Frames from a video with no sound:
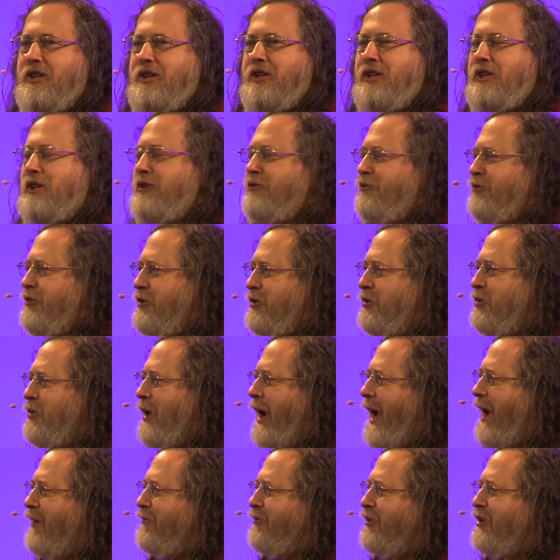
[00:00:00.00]
if you
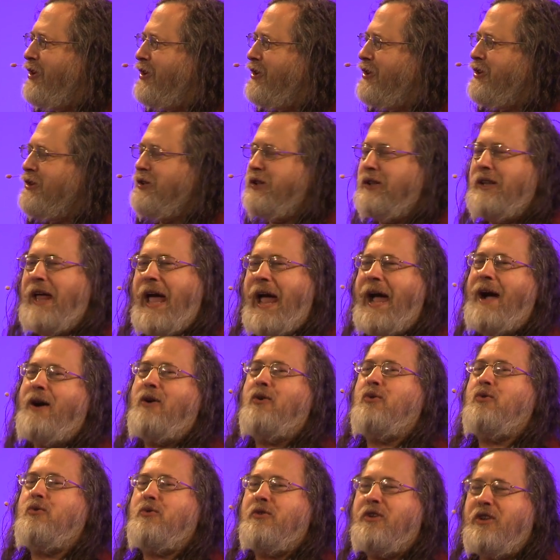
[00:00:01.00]
have a
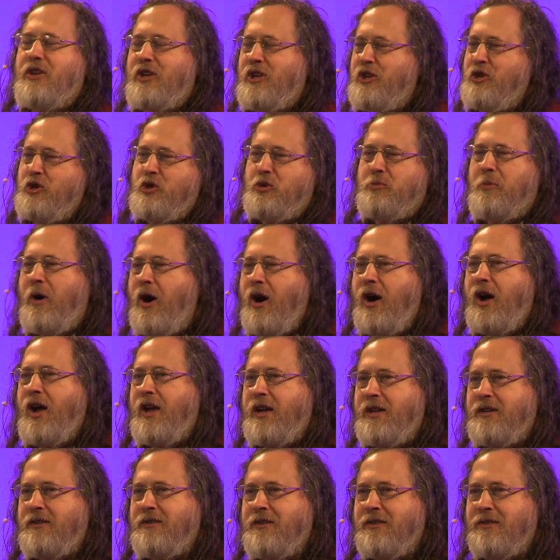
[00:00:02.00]
cloud in your
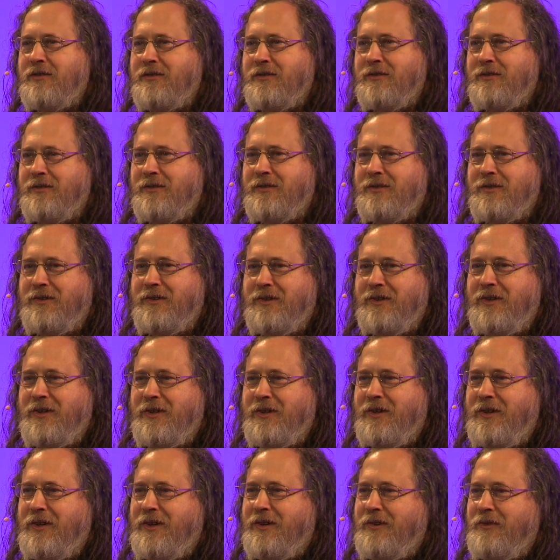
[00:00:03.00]
mind
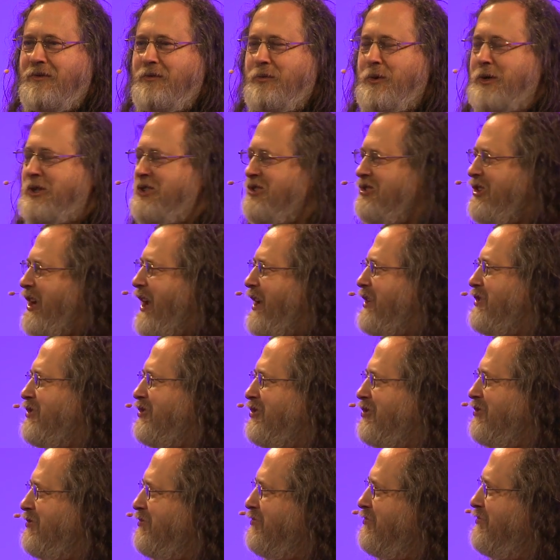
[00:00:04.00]
which
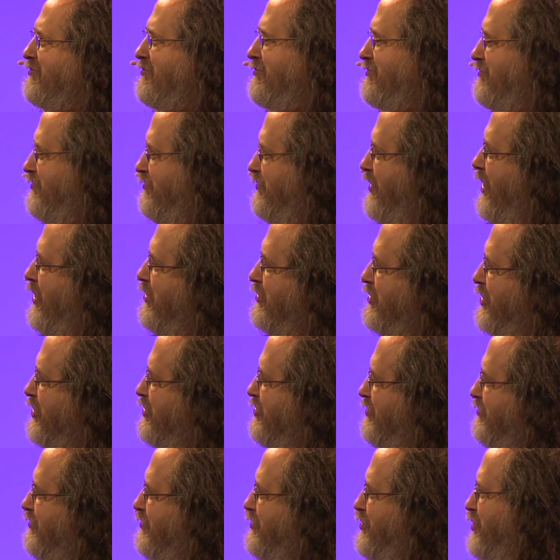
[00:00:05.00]
says, well,
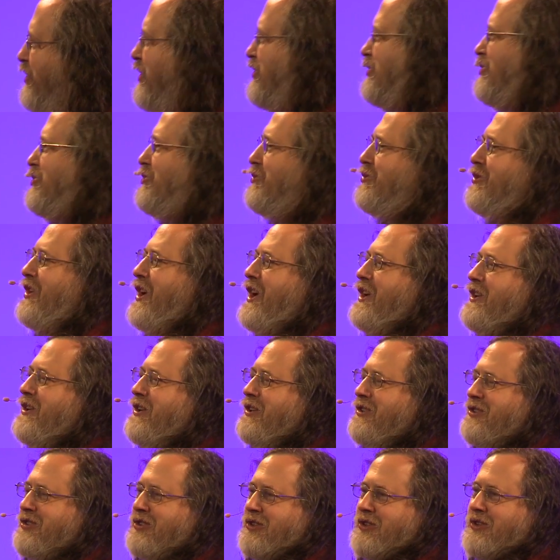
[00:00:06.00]
just trust your data
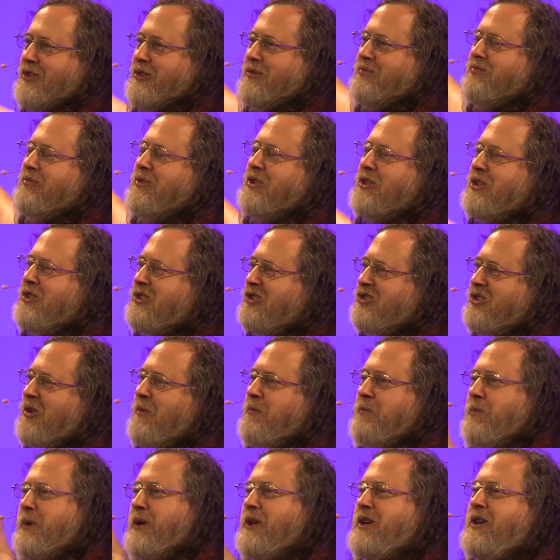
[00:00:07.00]
to
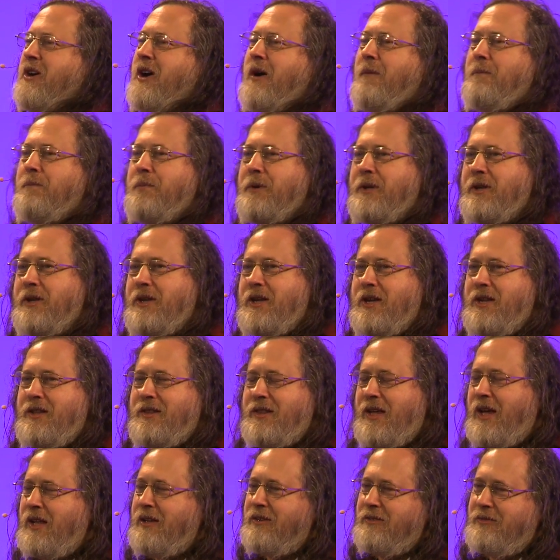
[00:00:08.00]
some big company
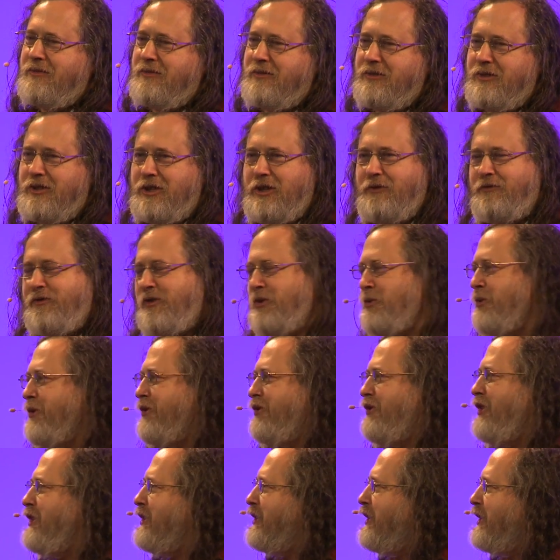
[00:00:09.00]
that if you were
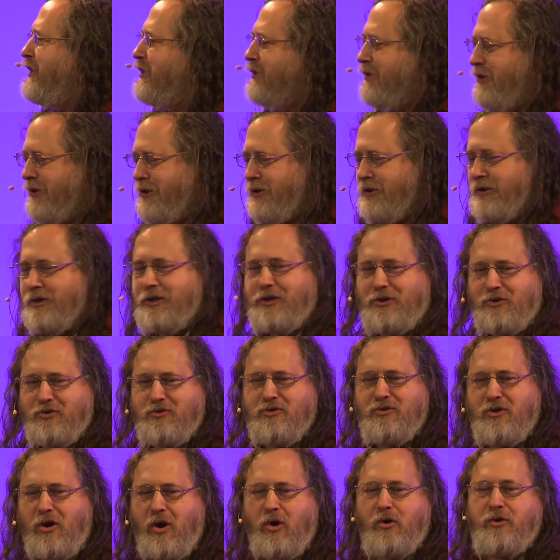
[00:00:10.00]
thinking clearly, you'd
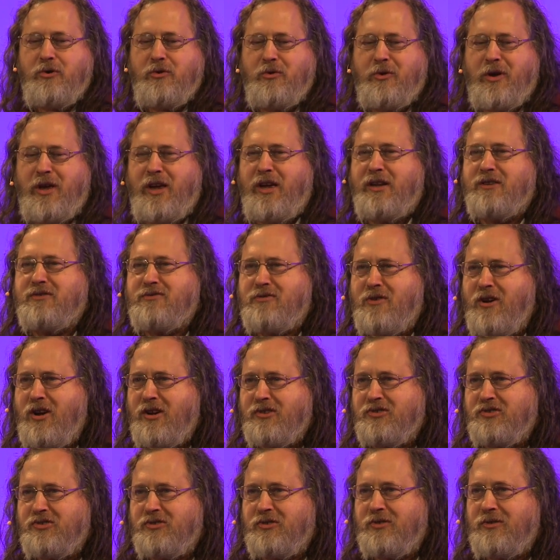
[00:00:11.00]
know you can't
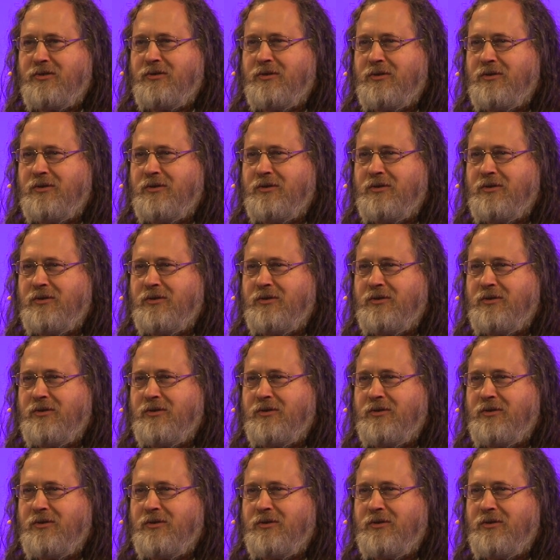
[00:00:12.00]
trust,